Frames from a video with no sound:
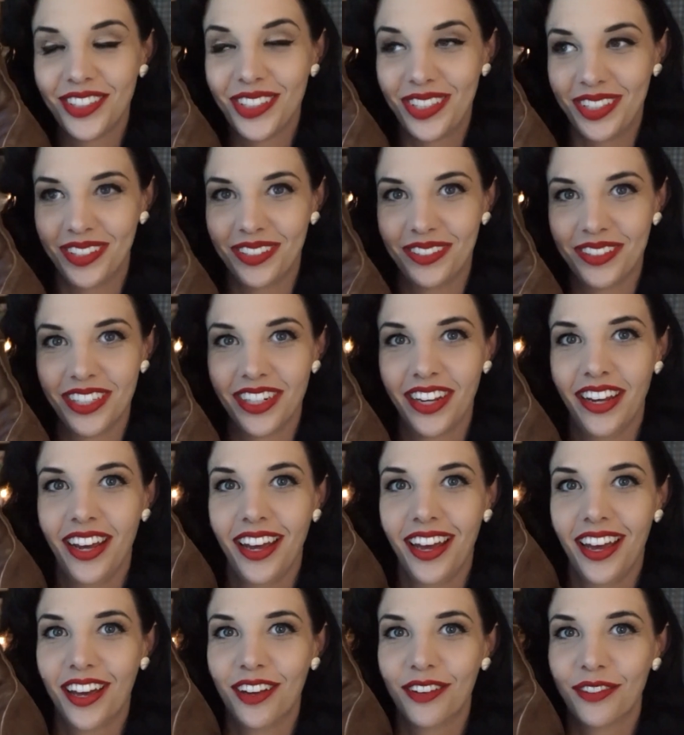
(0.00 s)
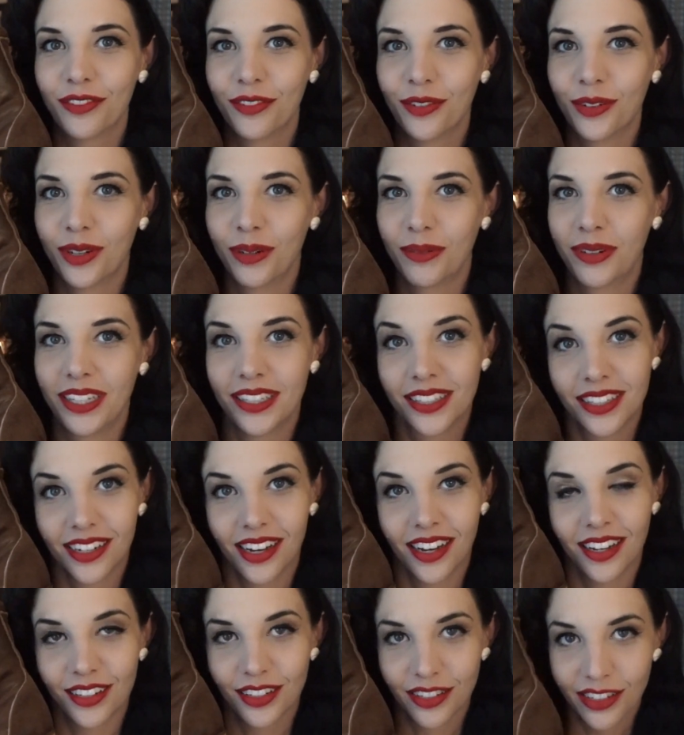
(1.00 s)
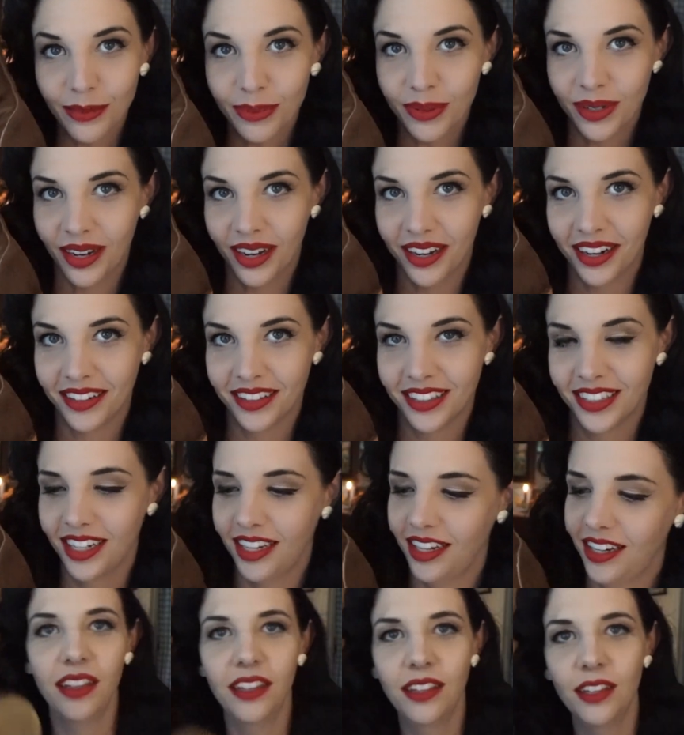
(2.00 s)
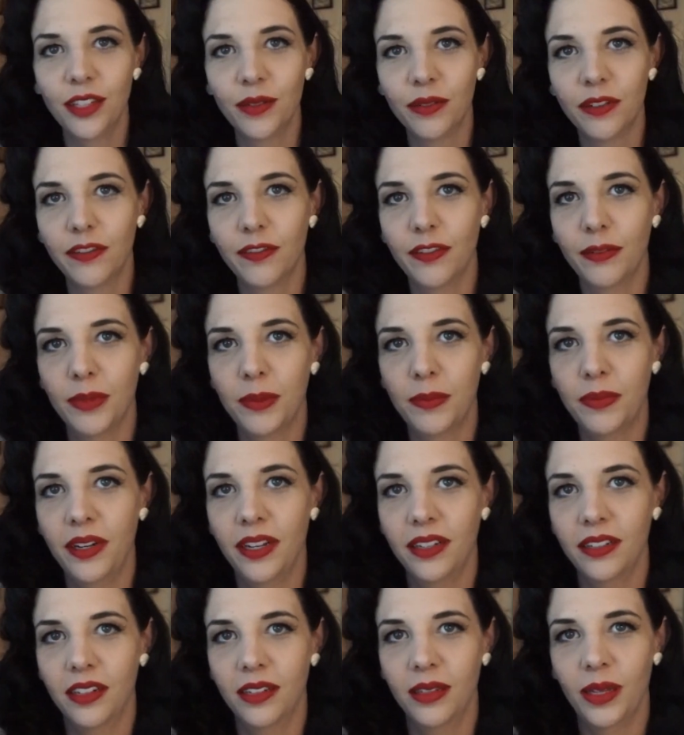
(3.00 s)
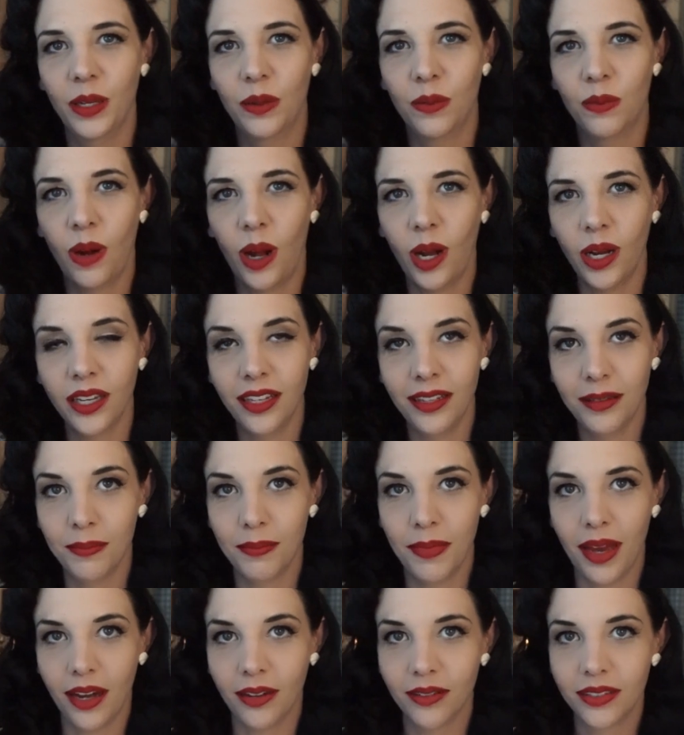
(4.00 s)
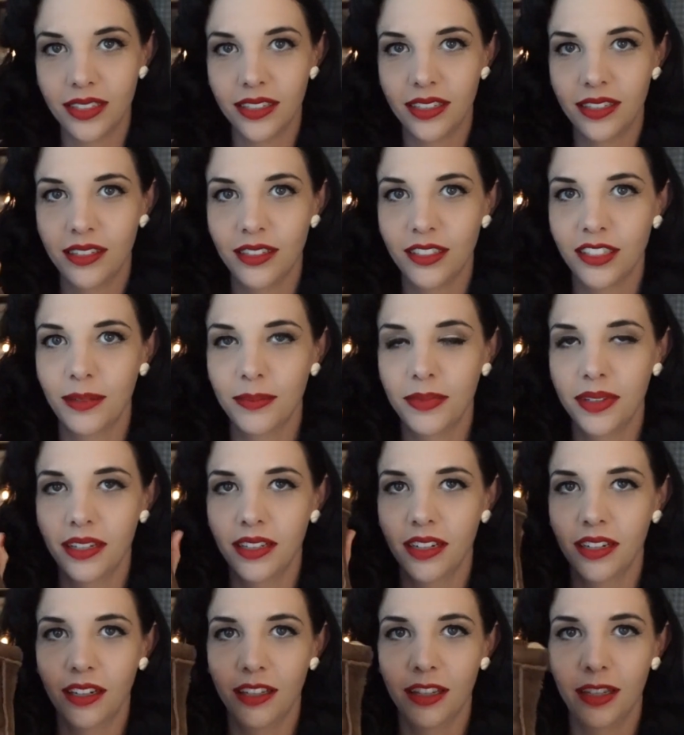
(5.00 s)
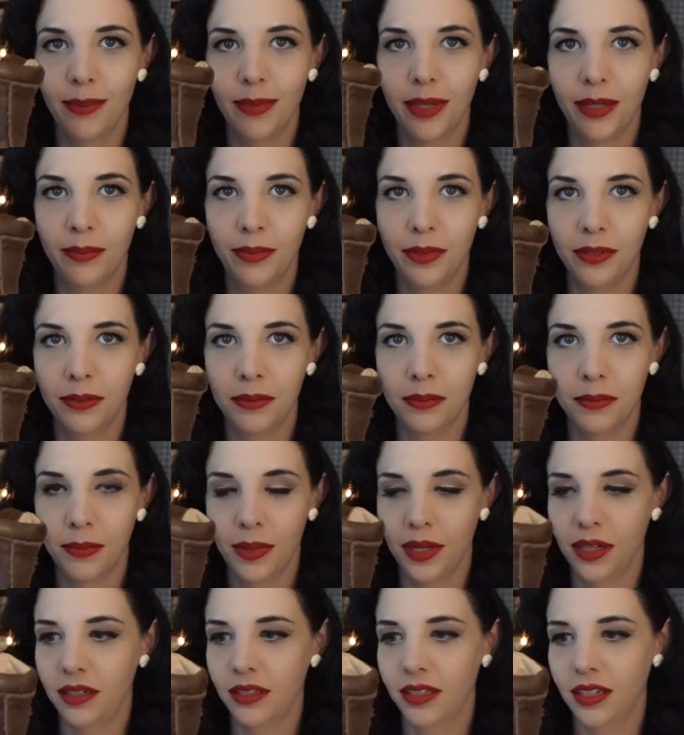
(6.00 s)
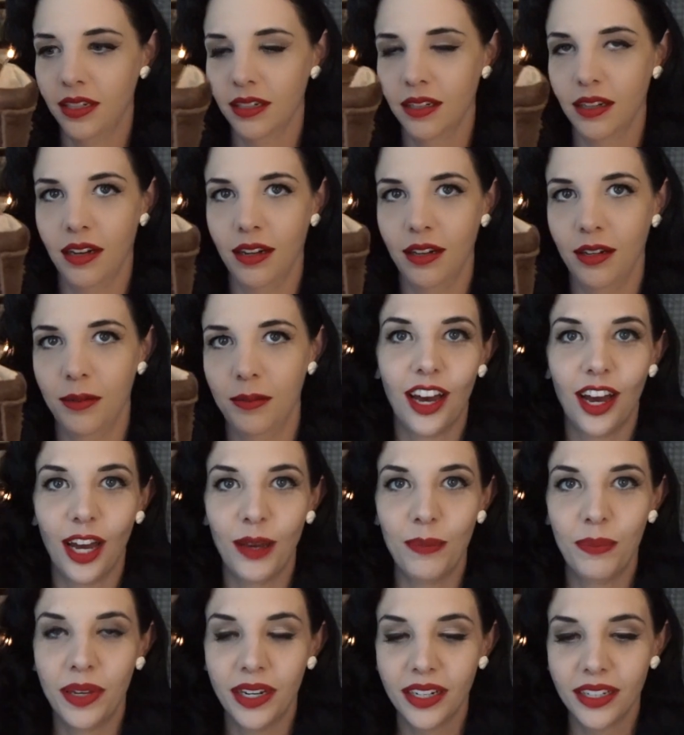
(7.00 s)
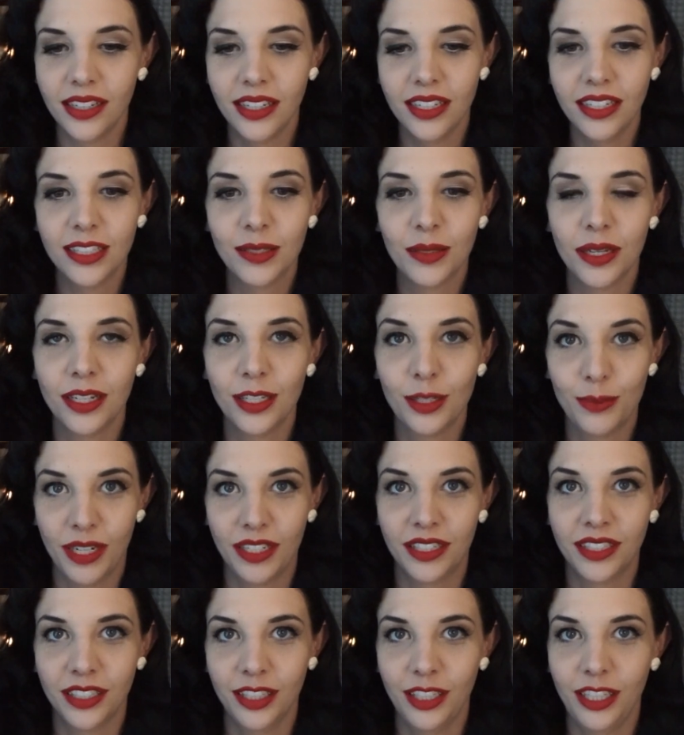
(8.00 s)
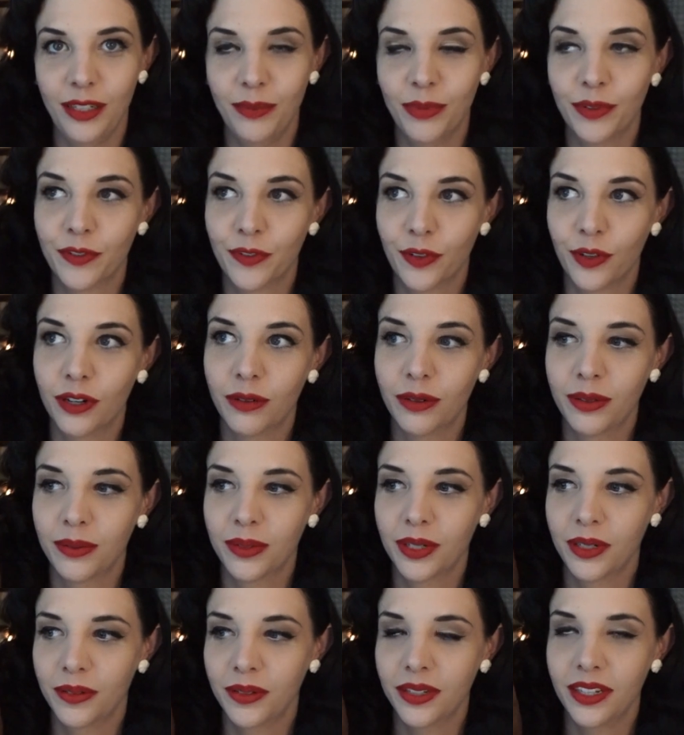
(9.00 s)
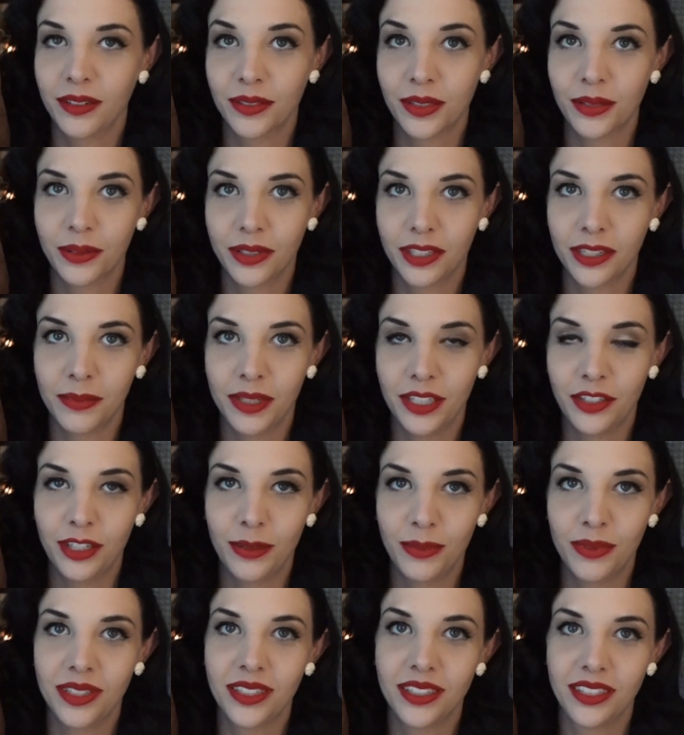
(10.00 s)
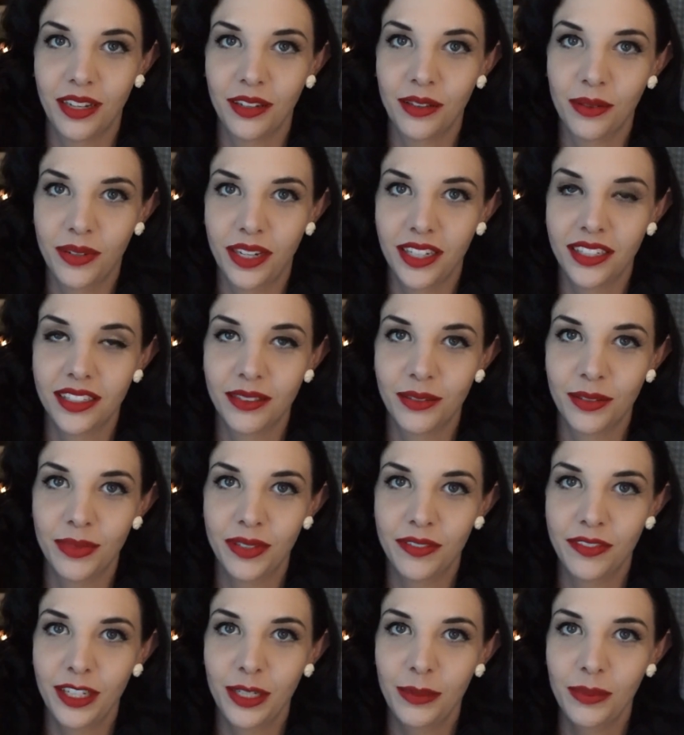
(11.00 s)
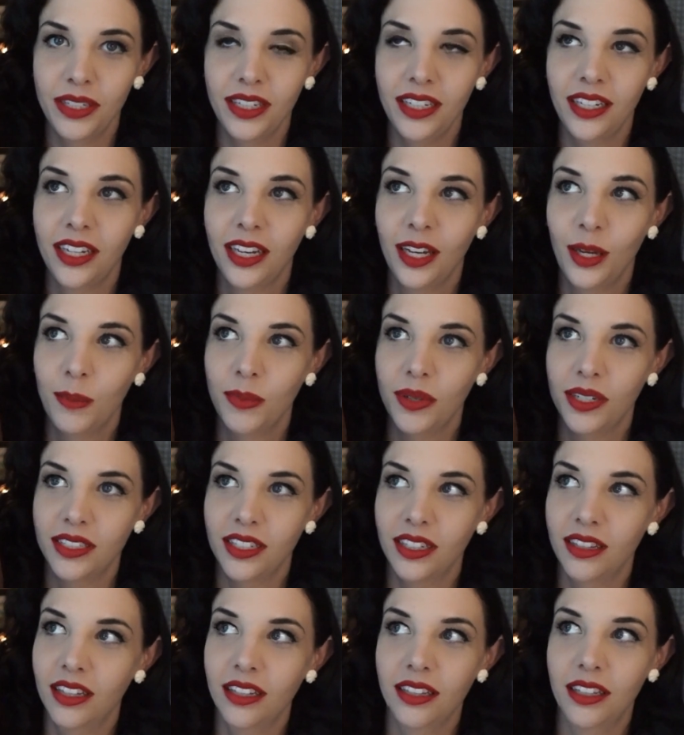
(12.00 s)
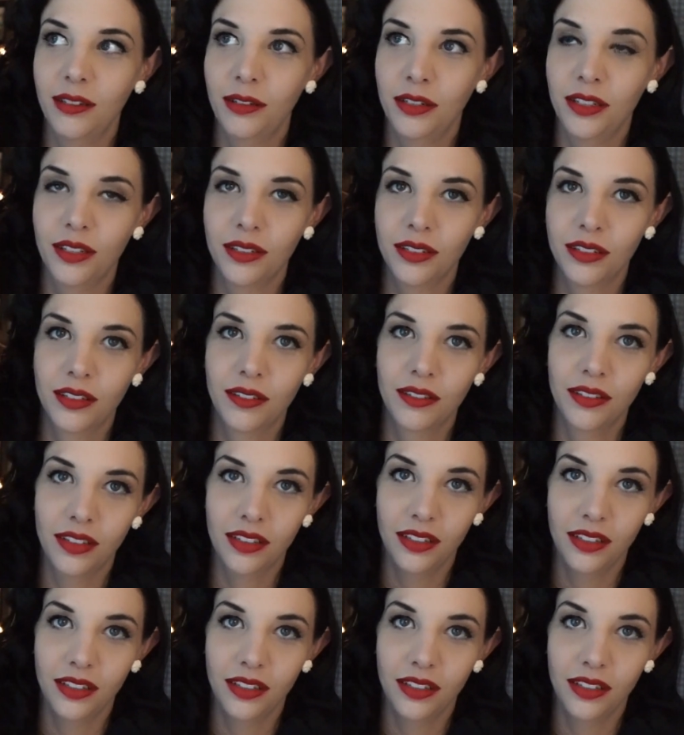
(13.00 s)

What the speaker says: shoes for when it's not super hot outside. I think these were from a brand called like Rocky Mountain or something. I got them on bootbarn.com. I picked these especially before I was going on my trip to the Southwest with my family, because I thought they would look